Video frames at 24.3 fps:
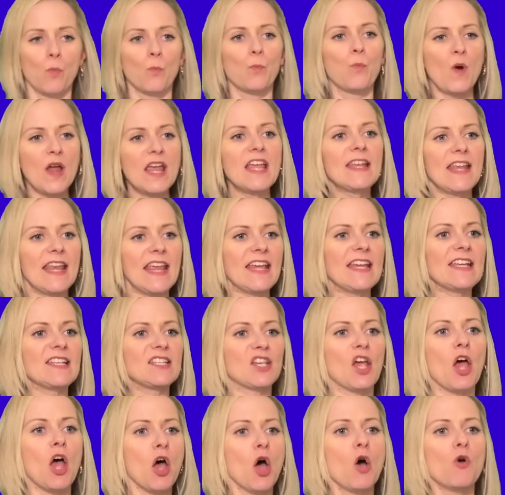We need
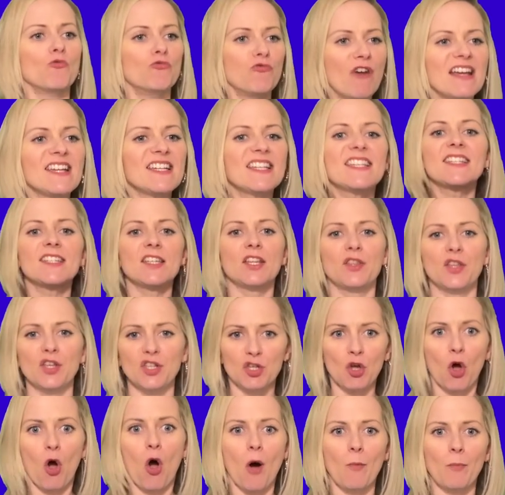to race to the
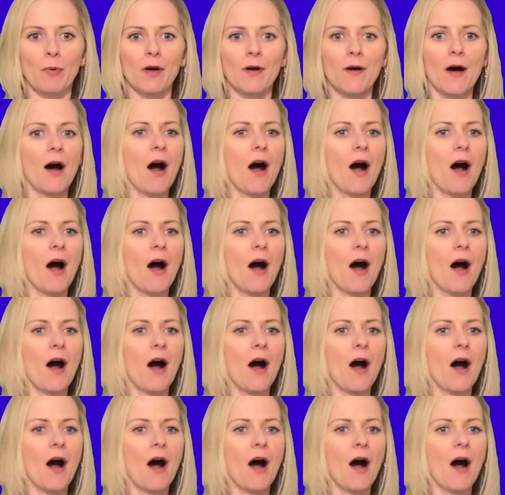top.